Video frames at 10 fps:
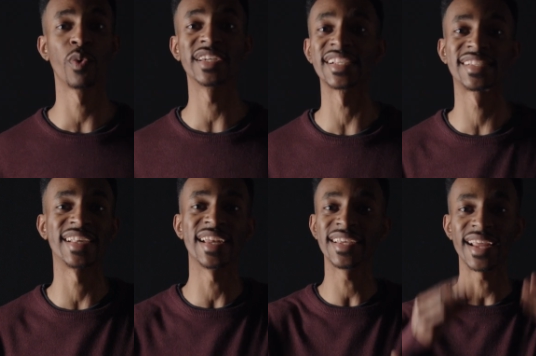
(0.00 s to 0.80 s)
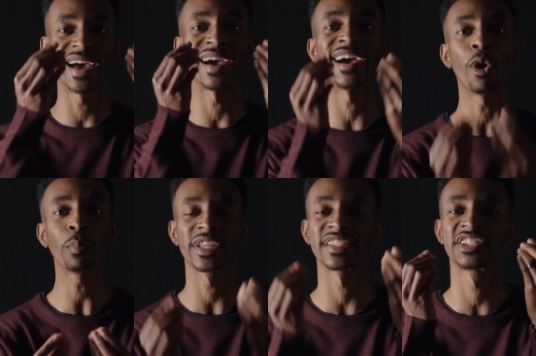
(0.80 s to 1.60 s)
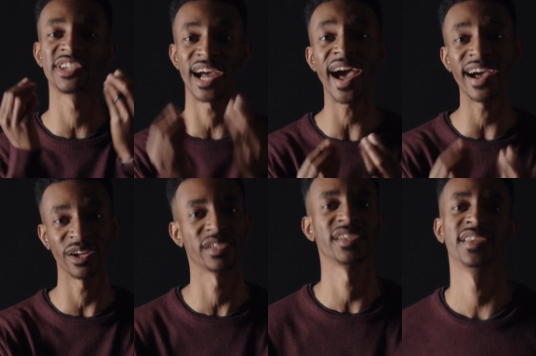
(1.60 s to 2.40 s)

one descended a helpless child